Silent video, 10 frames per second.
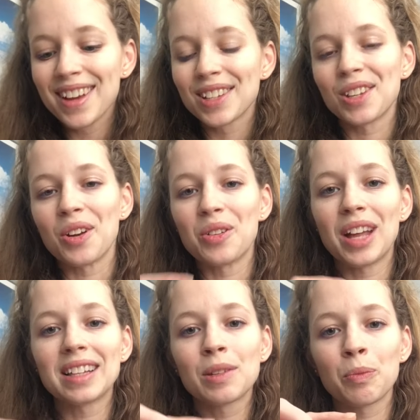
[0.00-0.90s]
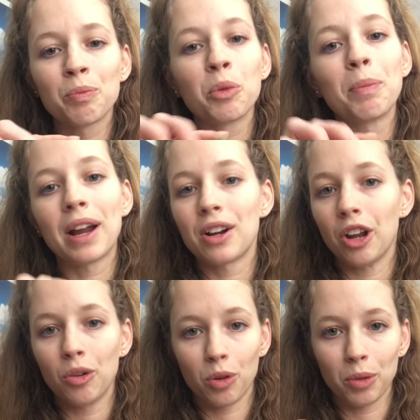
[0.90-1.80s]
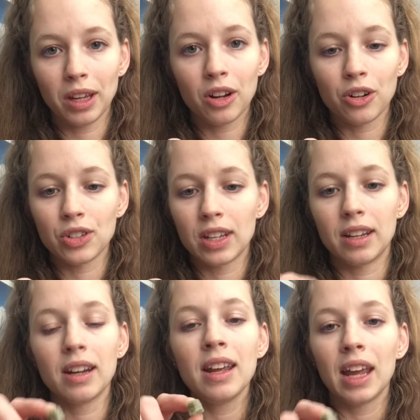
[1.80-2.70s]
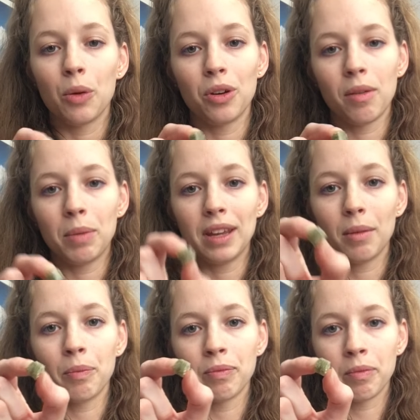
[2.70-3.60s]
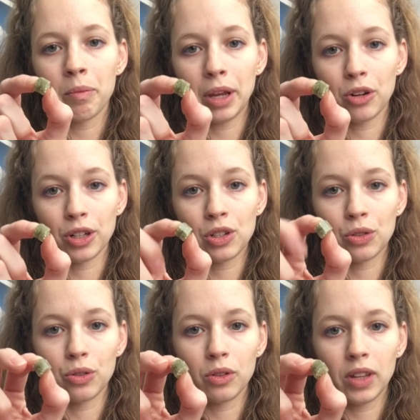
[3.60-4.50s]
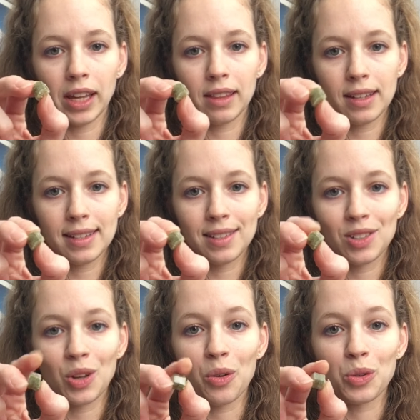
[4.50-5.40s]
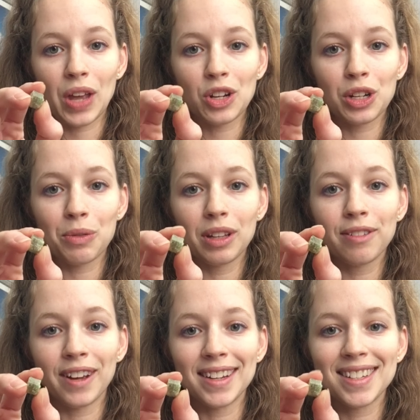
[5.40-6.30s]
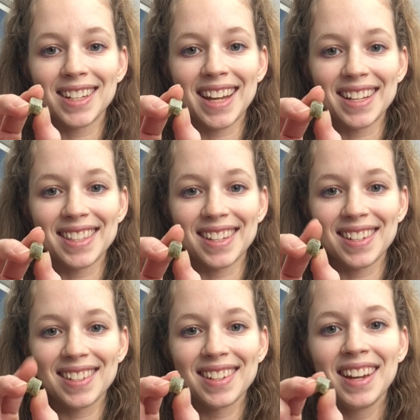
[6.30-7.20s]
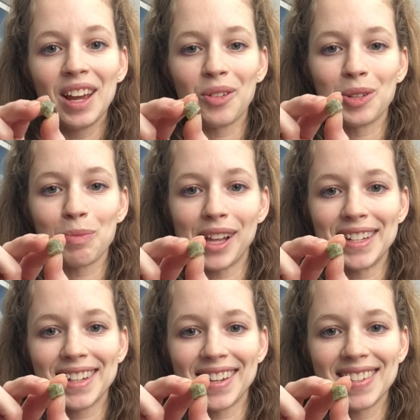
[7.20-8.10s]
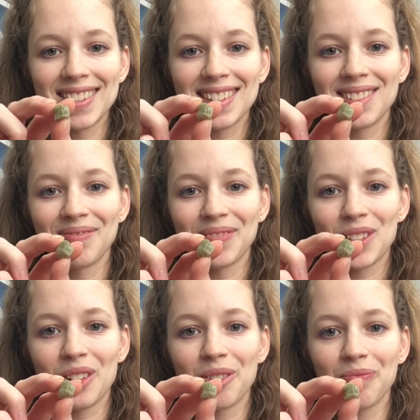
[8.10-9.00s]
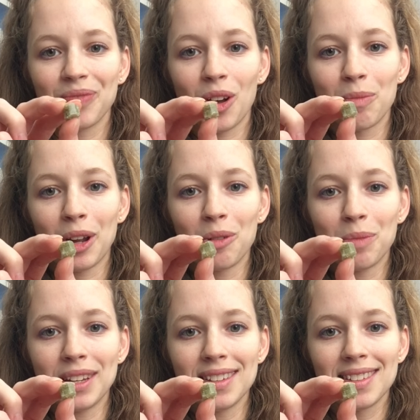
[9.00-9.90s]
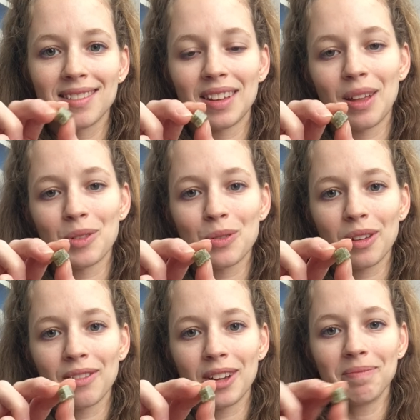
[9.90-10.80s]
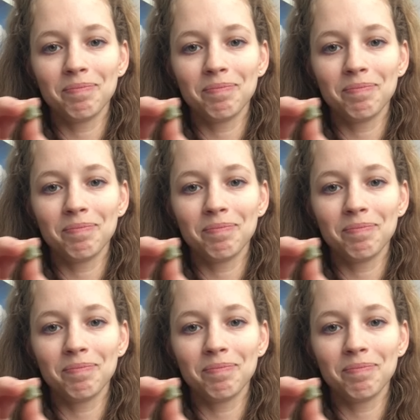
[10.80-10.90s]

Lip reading: So that's what peridot normally occurs in. It wouldn't be a big crystal like this. So it was actually really fun to test this. It was a blind test, so on my own piece, and that was really fun.